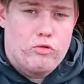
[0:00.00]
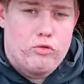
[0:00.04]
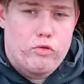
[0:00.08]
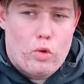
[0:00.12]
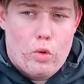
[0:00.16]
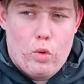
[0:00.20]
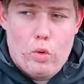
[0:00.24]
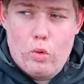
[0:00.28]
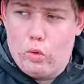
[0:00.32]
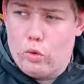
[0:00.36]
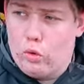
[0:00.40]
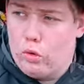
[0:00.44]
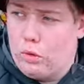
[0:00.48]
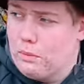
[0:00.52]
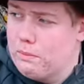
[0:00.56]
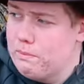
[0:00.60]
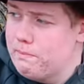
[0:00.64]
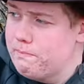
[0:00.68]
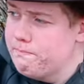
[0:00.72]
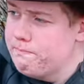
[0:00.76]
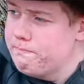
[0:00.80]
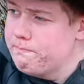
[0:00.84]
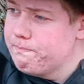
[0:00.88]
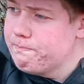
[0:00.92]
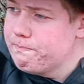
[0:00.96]
role.
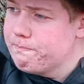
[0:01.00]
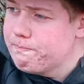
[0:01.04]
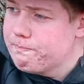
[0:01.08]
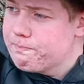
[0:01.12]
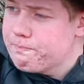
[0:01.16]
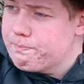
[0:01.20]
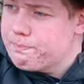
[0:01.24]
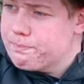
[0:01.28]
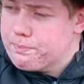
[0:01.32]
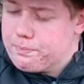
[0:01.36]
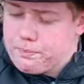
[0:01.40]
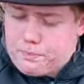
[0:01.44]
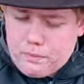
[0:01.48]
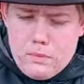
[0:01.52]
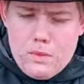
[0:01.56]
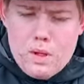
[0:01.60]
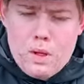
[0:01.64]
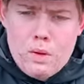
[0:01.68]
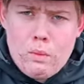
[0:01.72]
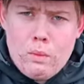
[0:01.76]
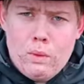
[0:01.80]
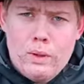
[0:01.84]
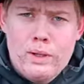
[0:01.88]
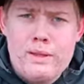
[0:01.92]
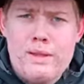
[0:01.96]

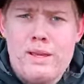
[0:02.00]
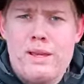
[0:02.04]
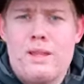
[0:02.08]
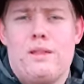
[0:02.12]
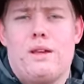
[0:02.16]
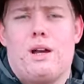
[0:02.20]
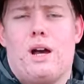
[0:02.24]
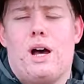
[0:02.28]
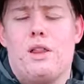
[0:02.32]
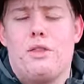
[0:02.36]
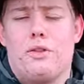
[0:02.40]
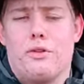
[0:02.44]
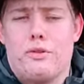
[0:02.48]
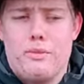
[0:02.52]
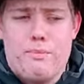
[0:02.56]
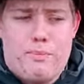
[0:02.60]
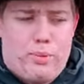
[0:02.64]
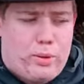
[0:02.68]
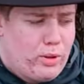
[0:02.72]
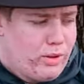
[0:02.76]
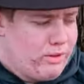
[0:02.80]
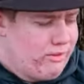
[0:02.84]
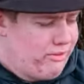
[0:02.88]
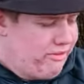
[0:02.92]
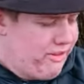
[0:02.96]
One of the other
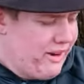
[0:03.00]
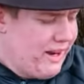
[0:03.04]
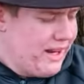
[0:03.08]
important